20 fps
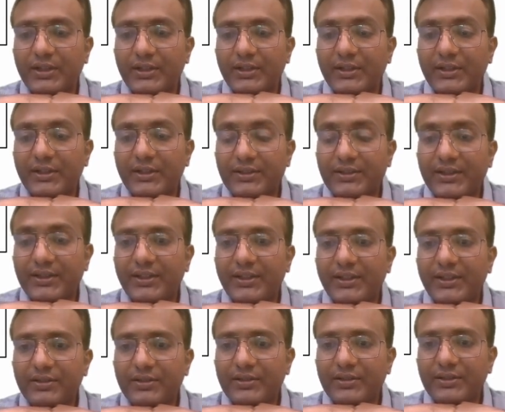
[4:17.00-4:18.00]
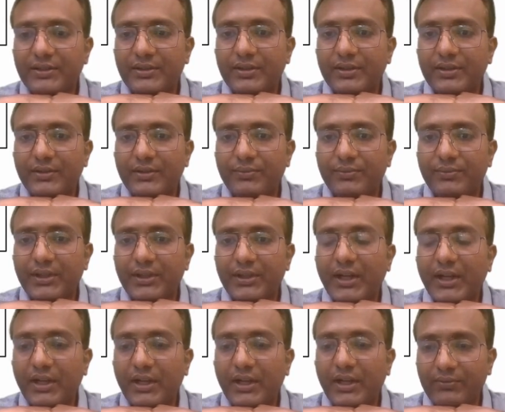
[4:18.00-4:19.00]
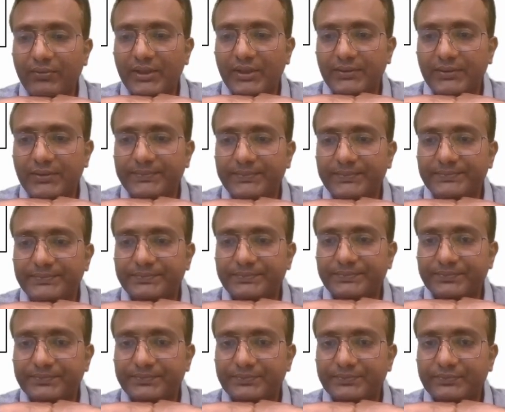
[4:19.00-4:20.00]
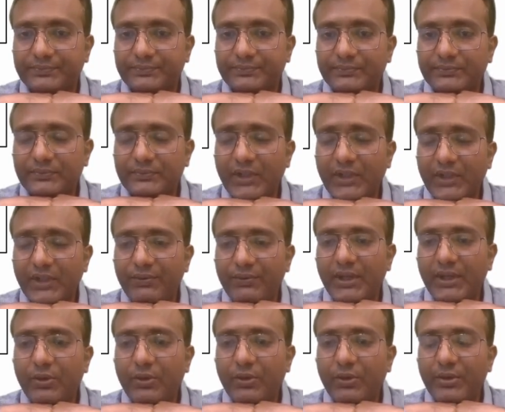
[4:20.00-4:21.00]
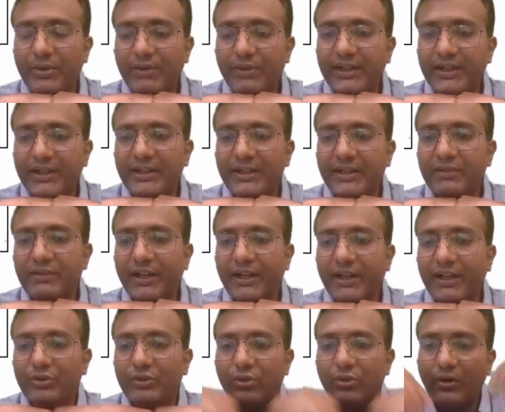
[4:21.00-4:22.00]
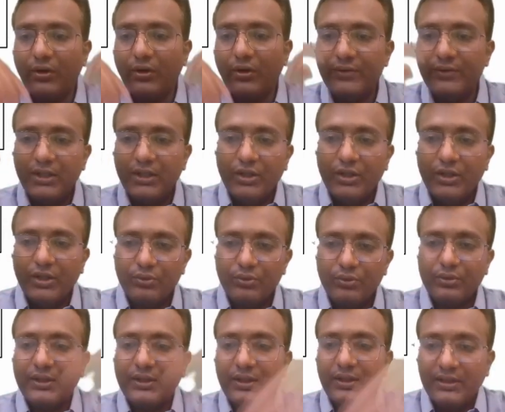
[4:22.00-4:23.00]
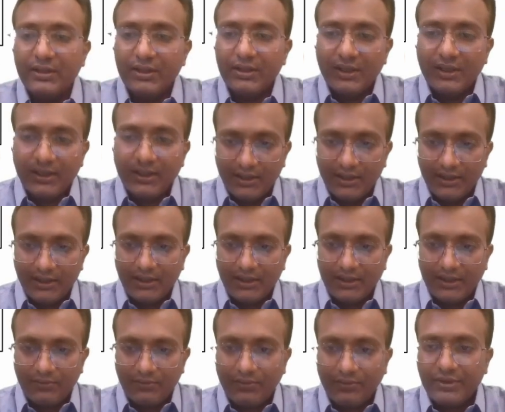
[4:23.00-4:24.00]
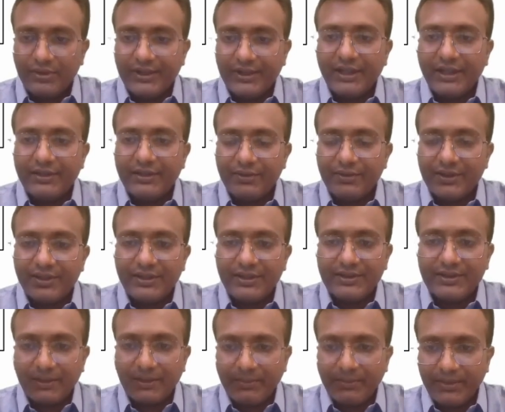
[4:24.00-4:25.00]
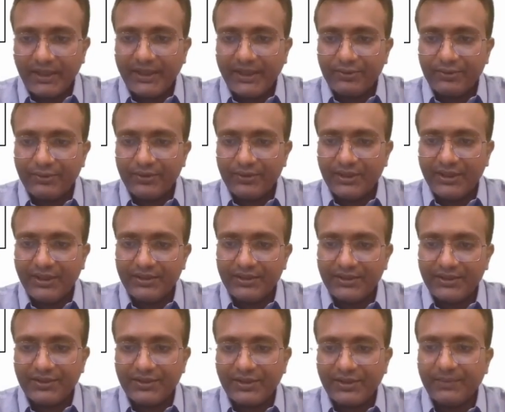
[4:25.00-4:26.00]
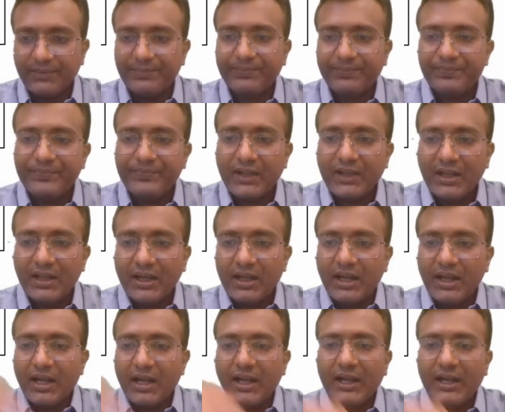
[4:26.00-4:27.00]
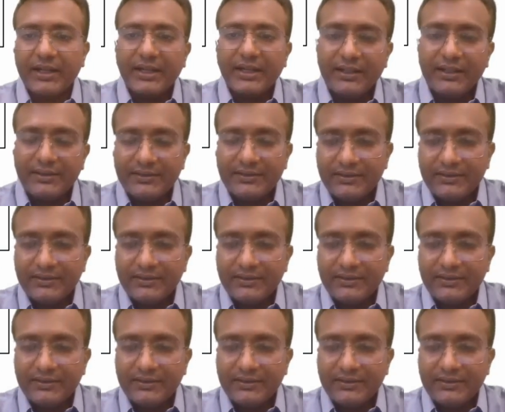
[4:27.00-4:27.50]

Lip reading: in series with R1. We have provided the value of total voltage which is supplied to the system. Again,